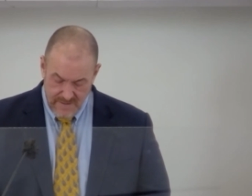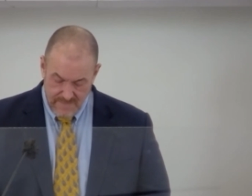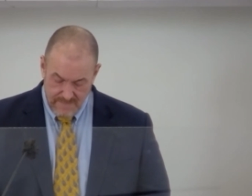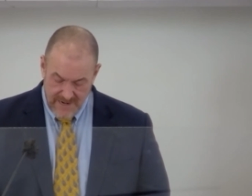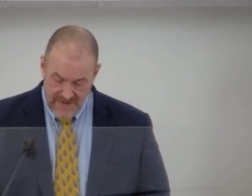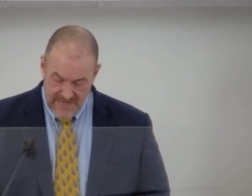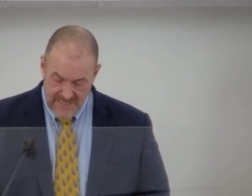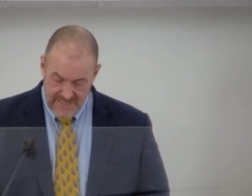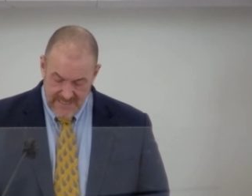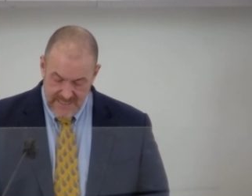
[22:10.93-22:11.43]

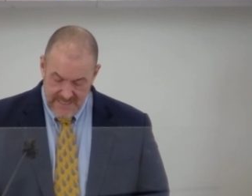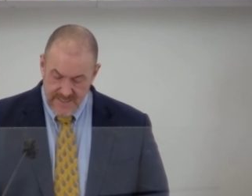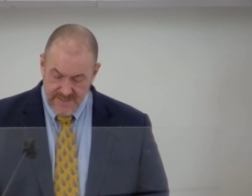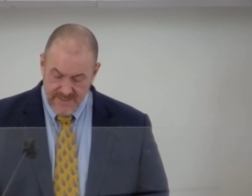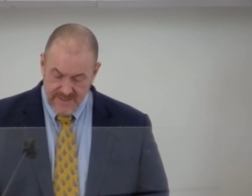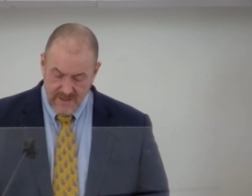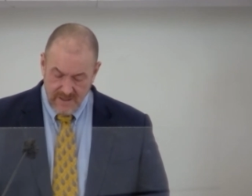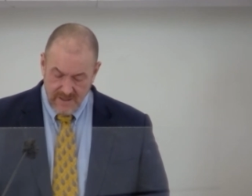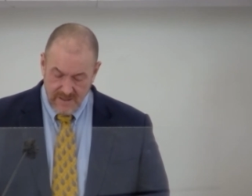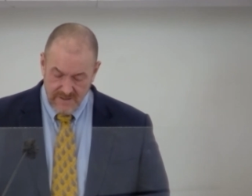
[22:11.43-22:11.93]
My
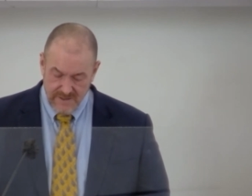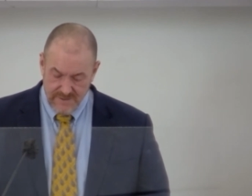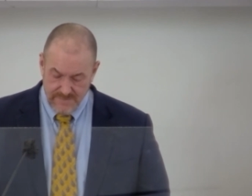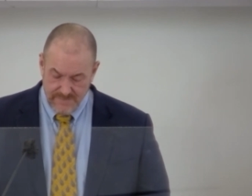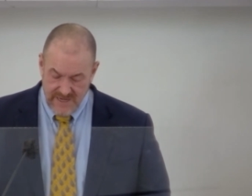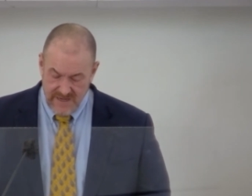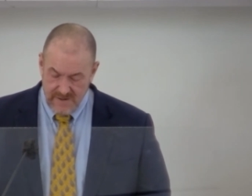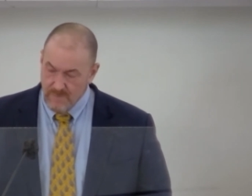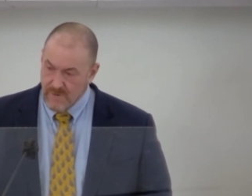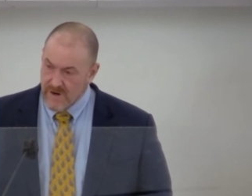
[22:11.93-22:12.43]
niece calls
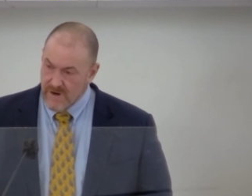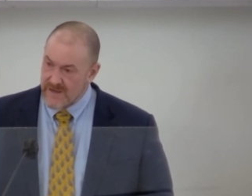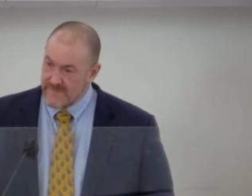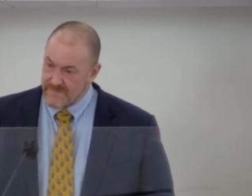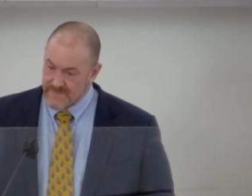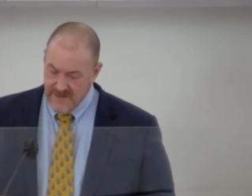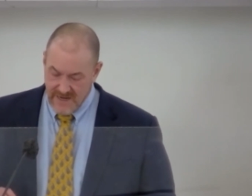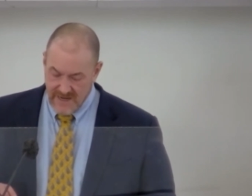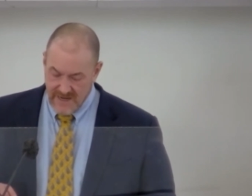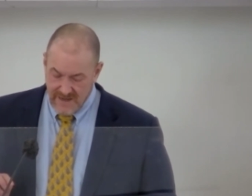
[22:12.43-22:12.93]
my
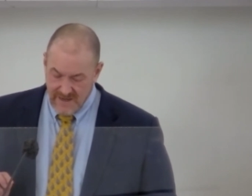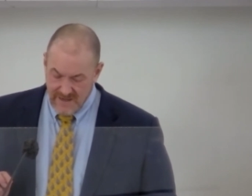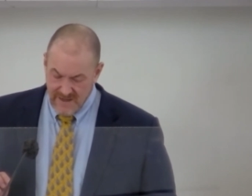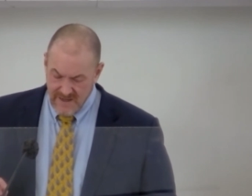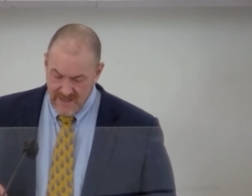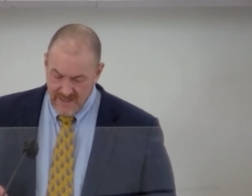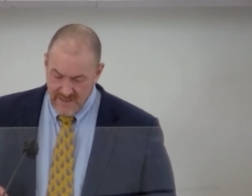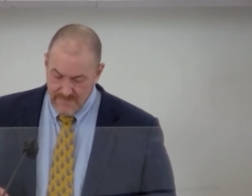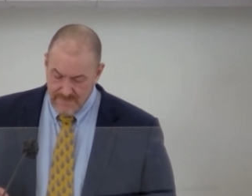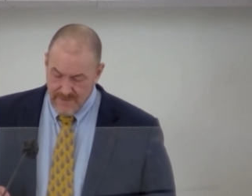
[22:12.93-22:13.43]
wife not
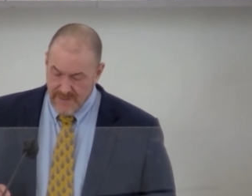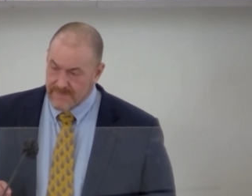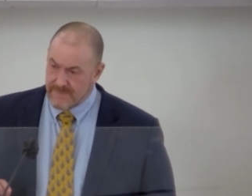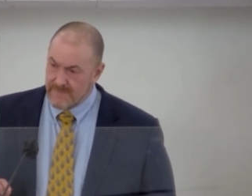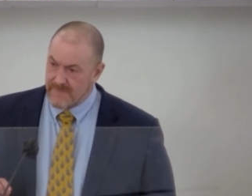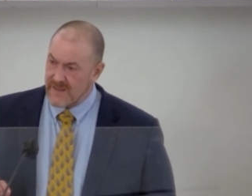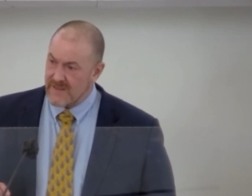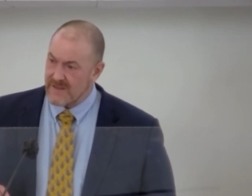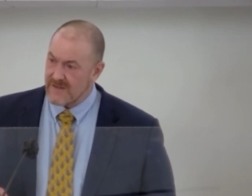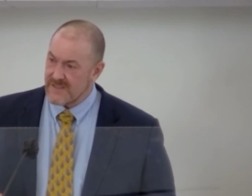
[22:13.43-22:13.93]
aunt, but
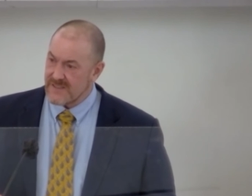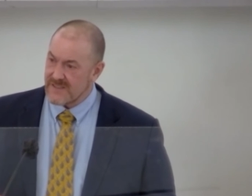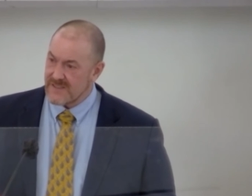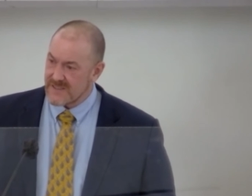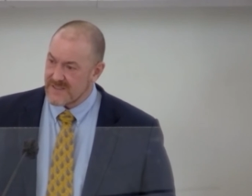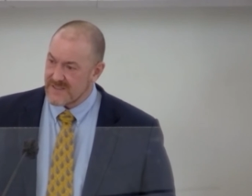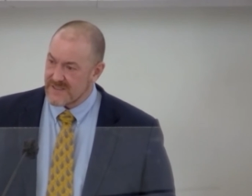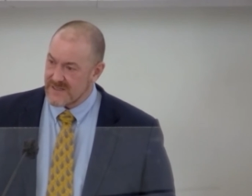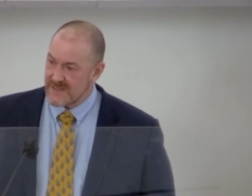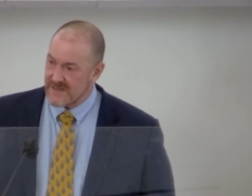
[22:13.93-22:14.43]
mother's
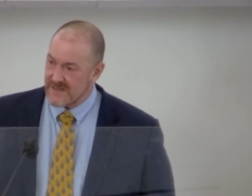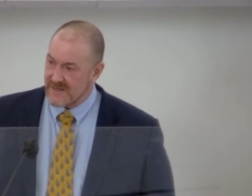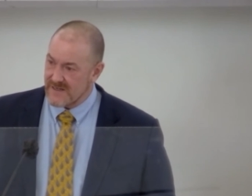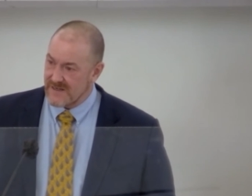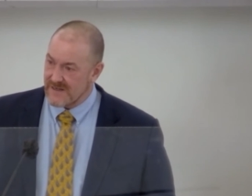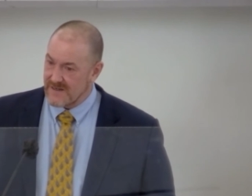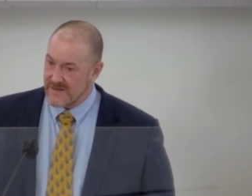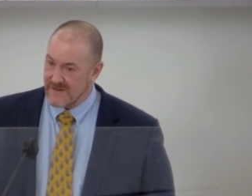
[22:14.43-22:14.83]
sister.